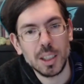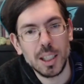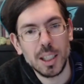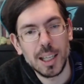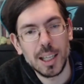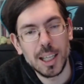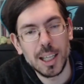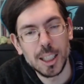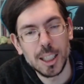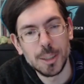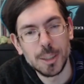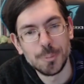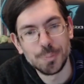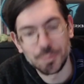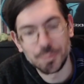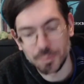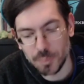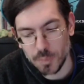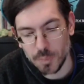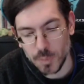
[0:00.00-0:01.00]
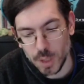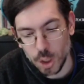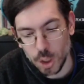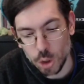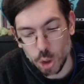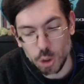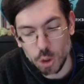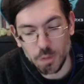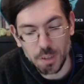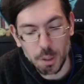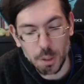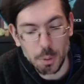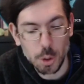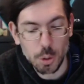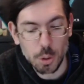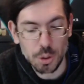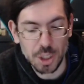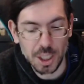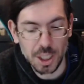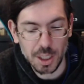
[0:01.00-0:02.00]
It's also a very
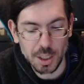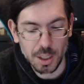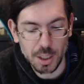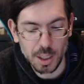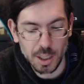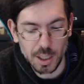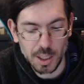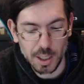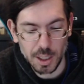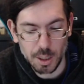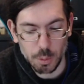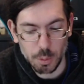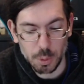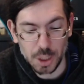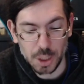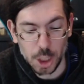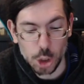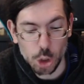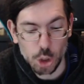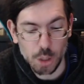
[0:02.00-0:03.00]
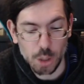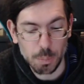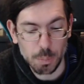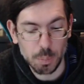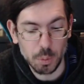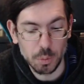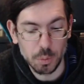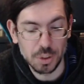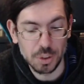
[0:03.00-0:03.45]
interesting relationship